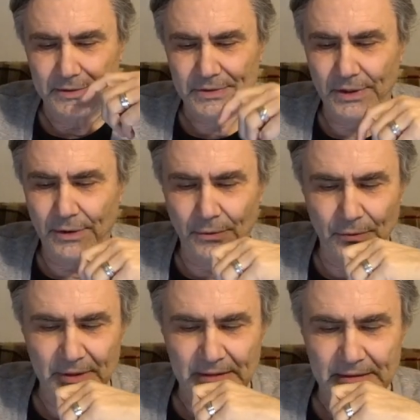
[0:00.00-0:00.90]

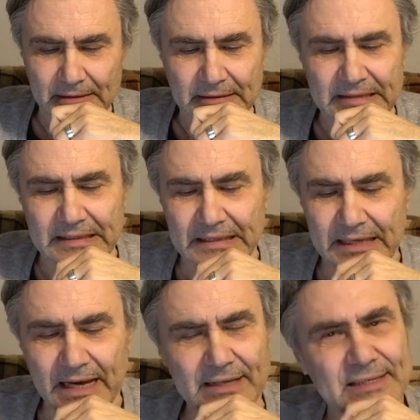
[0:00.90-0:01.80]
So,
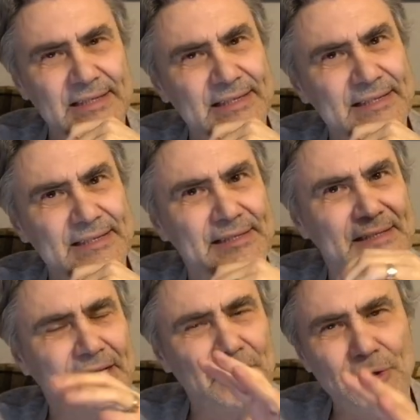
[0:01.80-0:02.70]
yes,
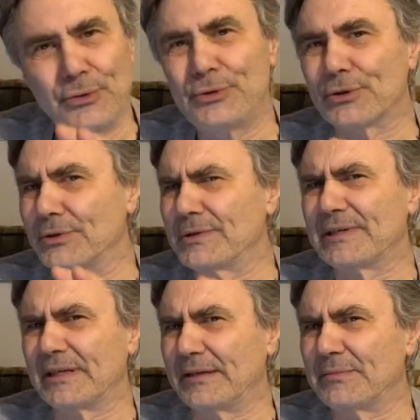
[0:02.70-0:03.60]
the New
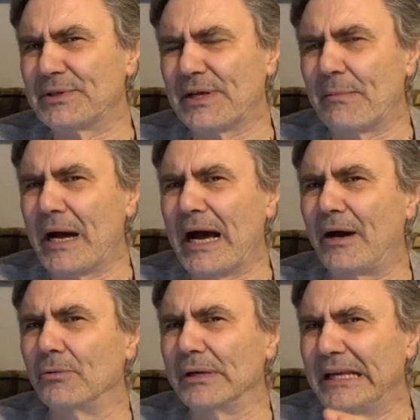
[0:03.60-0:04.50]
Jerusalem
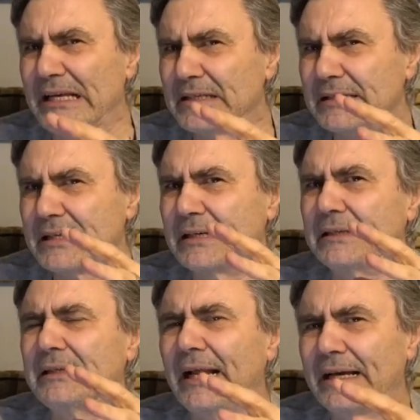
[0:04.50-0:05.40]
somehow is
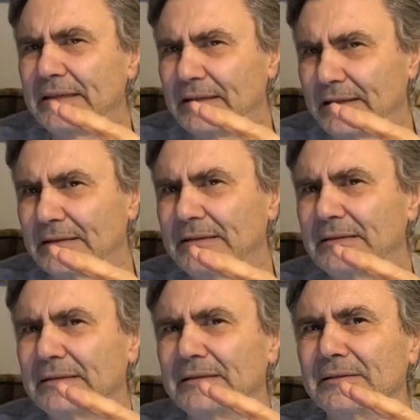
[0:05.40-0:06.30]
connected
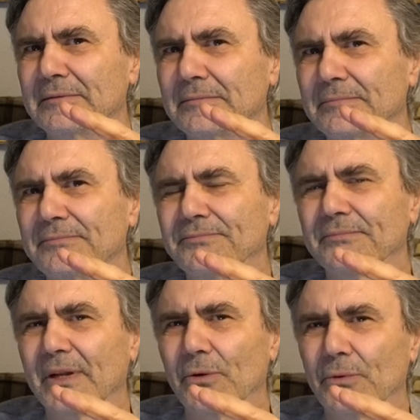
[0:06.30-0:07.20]

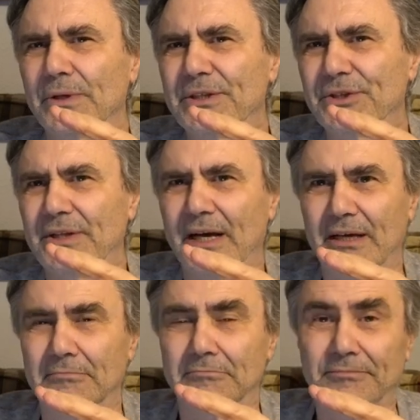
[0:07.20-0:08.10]
with
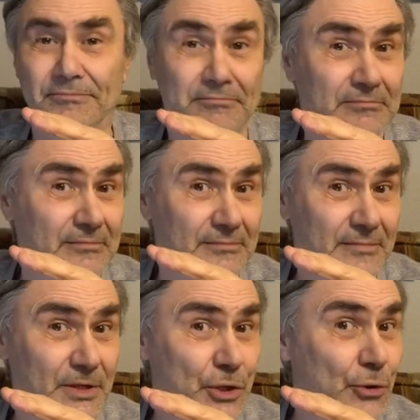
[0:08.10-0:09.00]
the
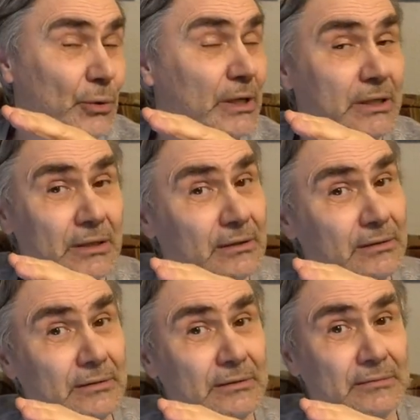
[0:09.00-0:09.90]
new earth.
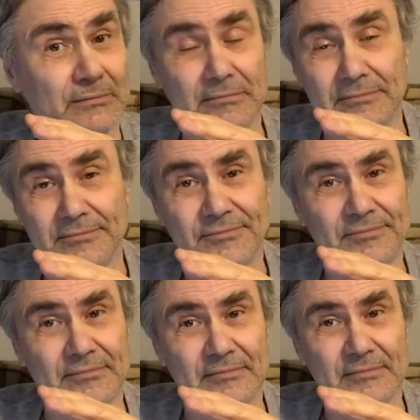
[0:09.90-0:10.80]

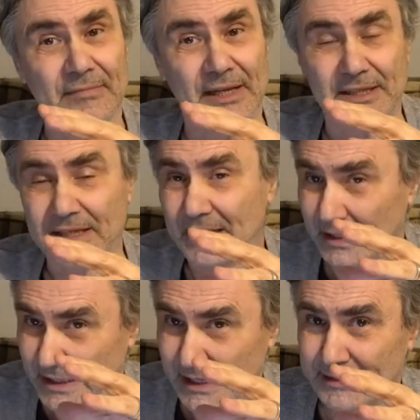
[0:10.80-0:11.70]
It's
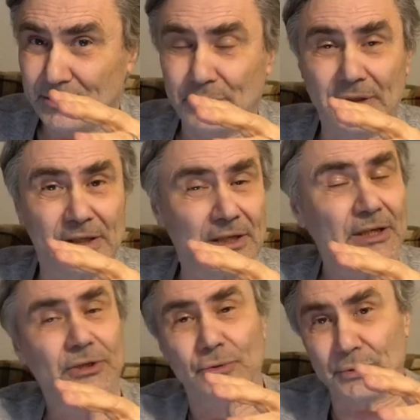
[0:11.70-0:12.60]
connected the
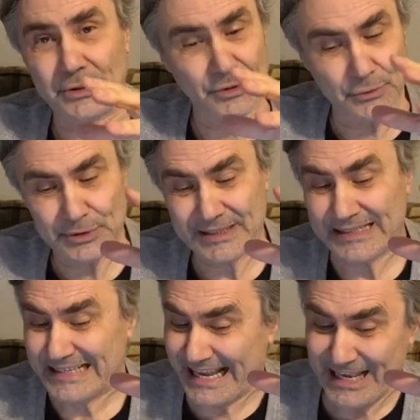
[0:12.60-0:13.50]
earth with
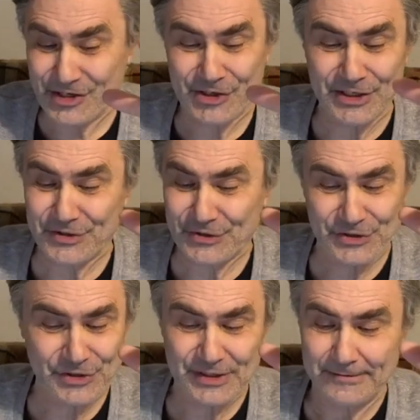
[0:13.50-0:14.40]
those
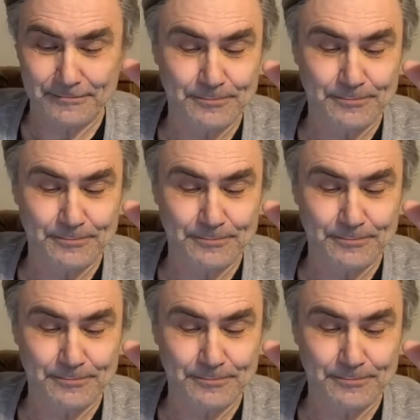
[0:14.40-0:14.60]
nations.